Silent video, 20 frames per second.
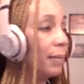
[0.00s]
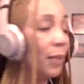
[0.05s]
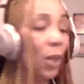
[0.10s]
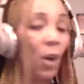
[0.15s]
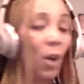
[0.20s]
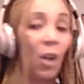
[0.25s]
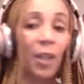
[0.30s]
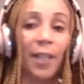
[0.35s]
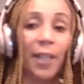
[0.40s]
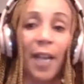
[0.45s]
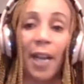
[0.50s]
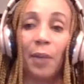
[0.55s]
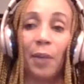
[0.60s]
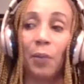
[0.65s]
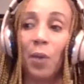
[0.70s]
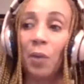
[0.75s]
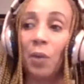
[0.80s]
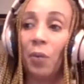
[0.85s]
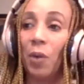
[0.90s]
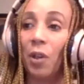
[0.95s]
Call
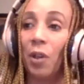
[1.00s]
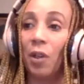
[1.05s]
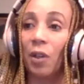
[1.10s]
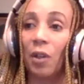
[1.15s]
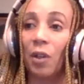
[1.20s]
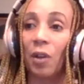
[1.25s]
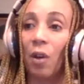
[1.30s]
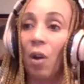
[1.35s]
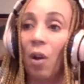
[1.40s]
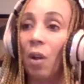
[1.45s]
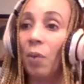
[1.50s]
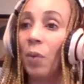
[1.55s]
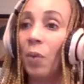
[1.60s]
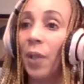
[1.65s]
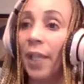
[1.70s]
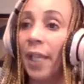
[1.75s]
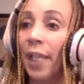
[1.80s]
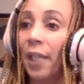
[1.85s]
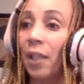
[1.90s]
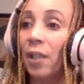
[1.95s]
911 or call
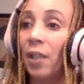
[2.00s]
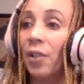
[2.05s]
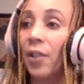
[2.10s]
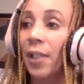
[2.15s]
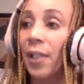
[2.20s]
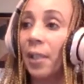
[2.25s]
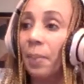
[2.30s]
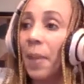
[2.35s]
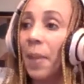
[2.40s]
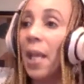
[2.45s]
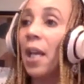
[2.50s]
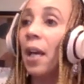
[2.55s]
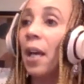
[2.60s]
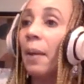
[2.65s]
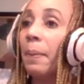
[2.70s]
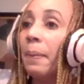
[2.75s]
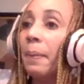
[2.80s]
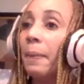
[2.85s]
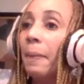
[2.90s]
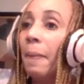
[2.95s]
1 800 Speak
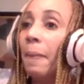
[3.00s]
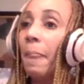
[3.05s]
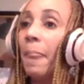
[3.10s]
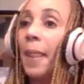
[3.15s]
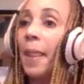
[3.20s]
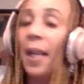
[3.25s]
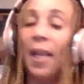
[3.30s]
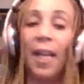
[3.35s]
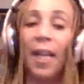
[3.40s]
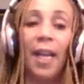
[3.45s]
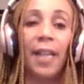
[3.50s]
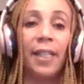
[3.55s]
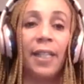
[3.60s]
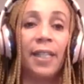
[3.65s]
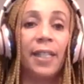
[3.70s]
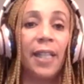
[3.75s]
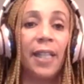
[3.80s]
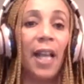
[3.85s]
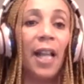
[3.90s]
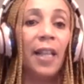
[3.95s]
Up
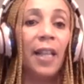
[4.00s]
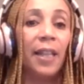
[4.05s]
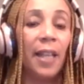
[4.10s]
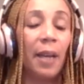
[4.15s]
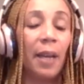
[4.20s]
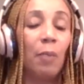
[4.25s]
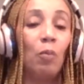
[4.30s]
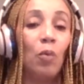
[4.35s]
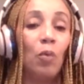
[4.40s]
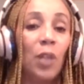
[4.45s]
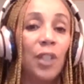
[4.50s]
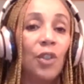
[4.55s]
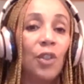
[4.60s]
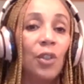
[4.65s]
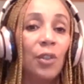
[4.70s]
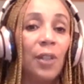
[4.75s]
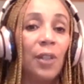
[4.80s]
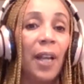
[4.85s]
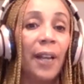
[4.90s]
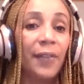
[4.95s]
and tell them what
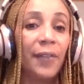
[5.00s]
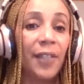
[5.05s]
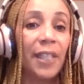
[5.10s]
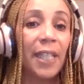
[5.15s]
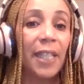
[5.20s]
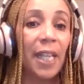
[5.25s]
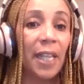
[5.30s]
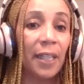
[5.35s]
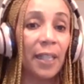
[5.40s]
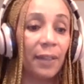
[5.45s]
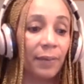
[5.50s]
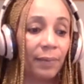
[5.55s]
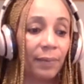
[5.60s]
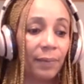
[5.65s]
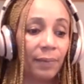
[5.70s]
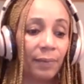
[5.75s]
you have seen.